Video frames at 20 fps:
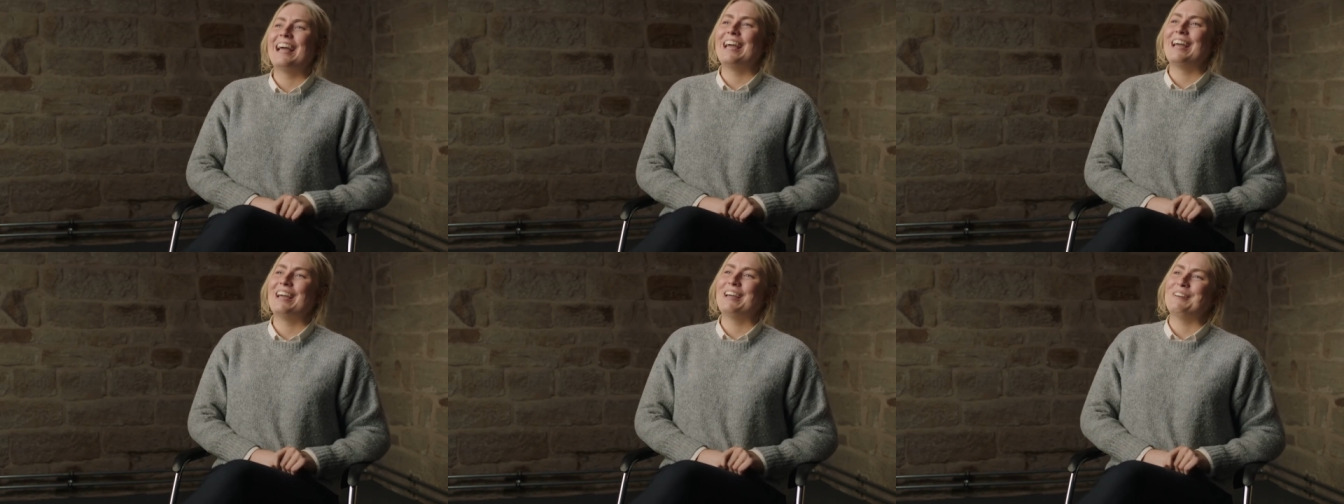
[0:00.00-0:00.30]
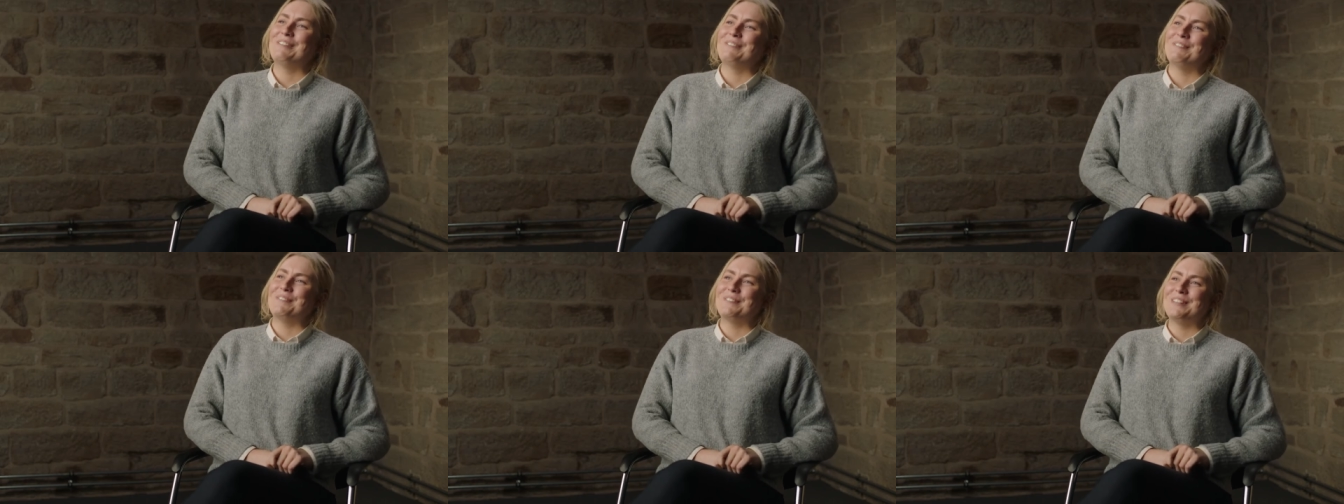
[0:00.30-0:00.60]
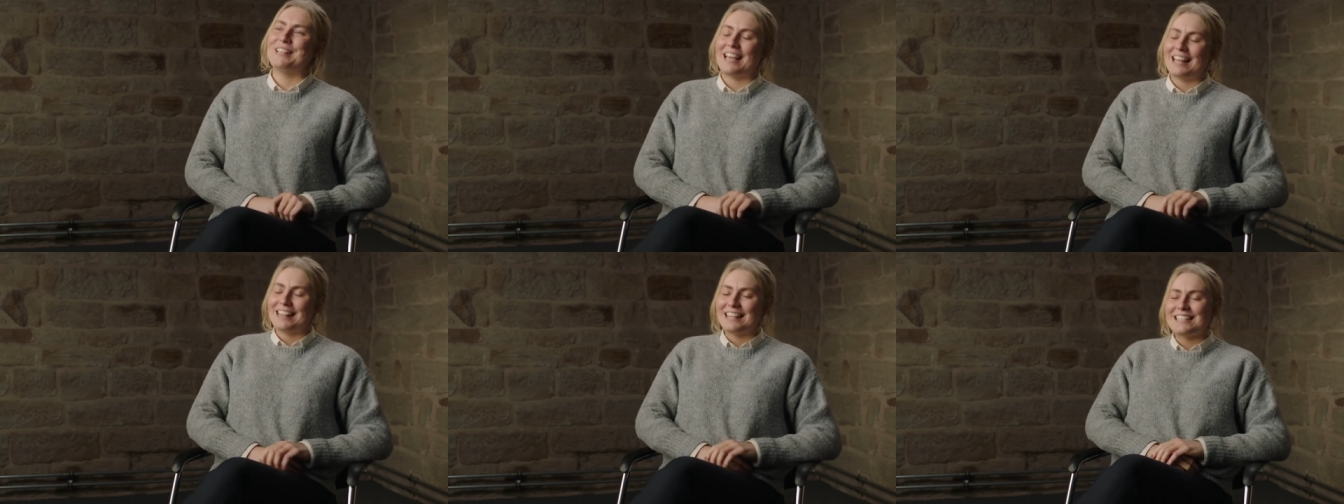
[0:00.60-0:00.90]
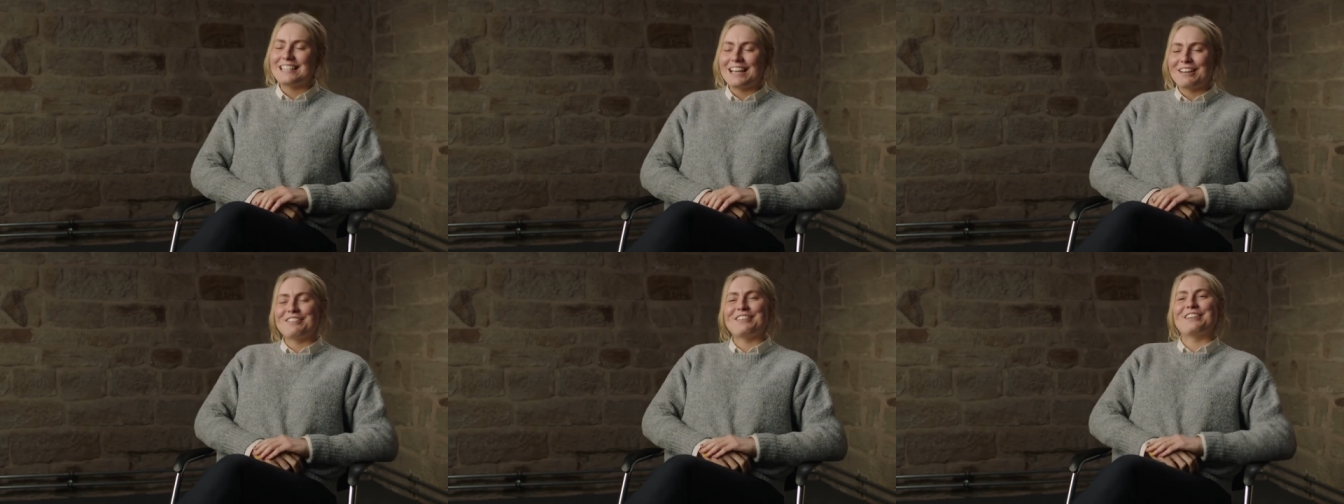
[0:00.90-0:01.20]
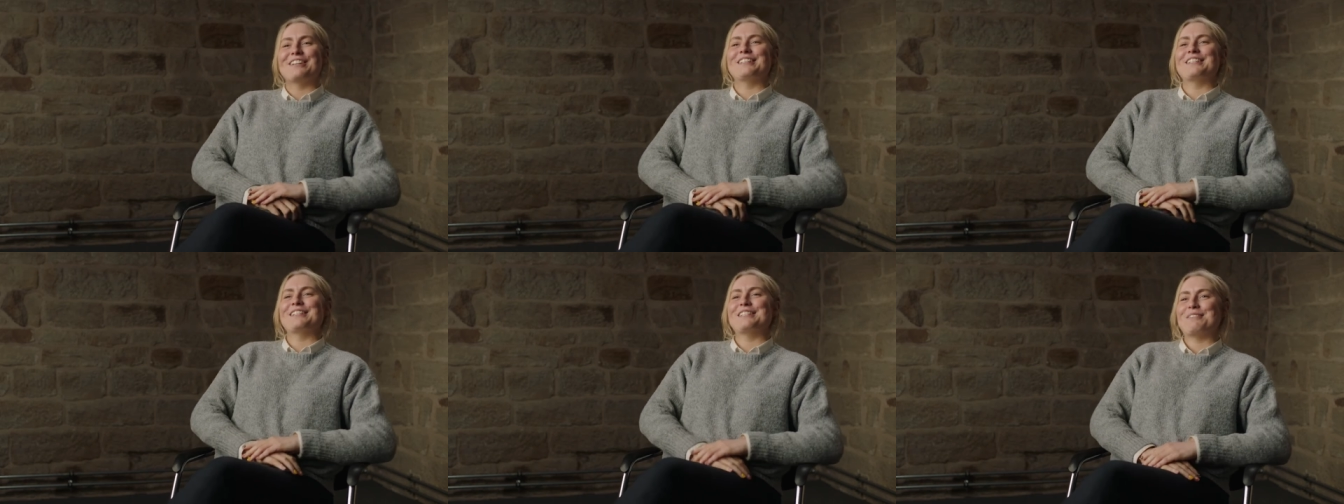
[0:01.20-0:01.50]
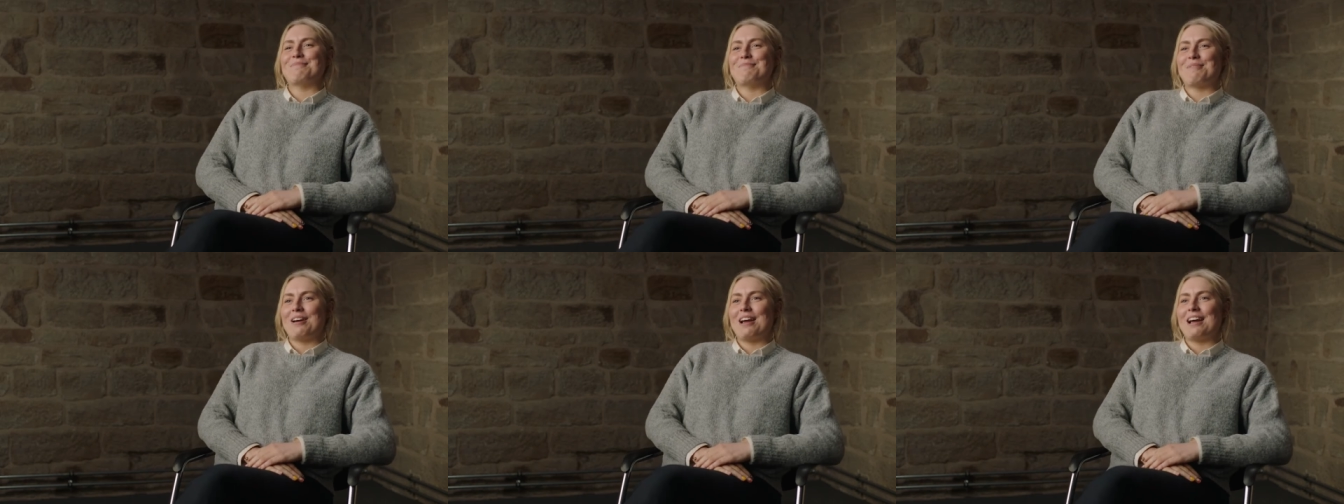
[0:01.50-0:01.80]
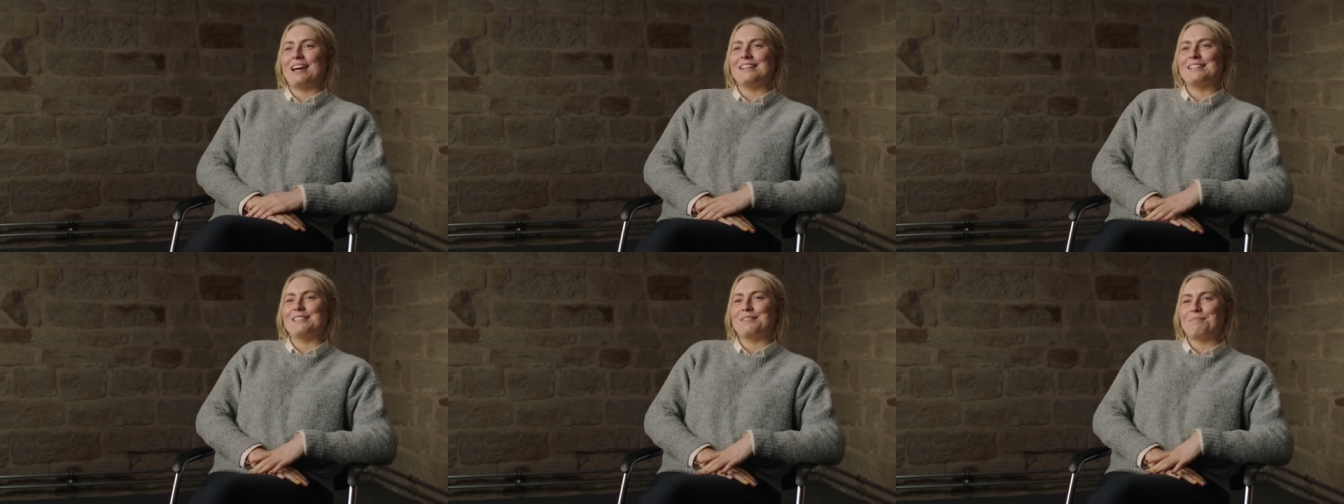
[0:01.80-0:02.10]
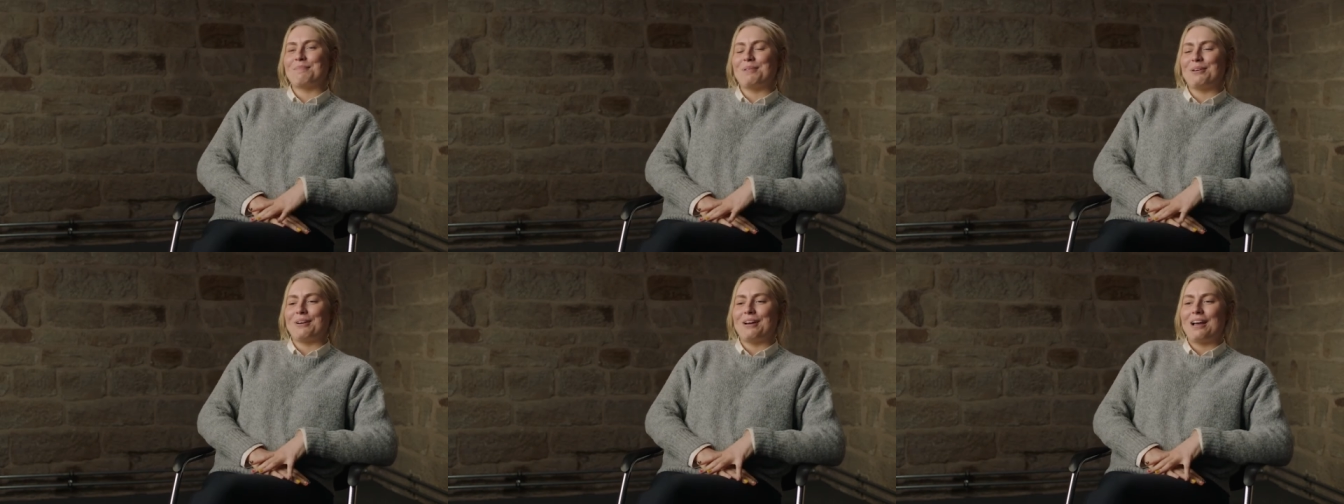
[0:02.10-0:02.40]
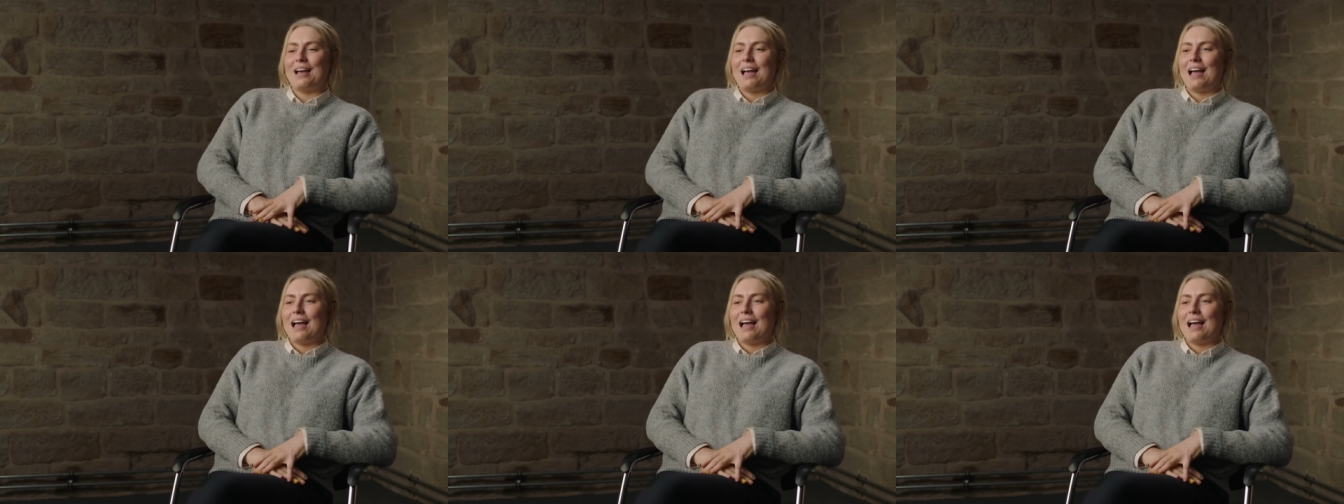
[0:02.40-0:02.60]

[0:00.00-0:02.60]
um, yeah, they're definitely surprised, but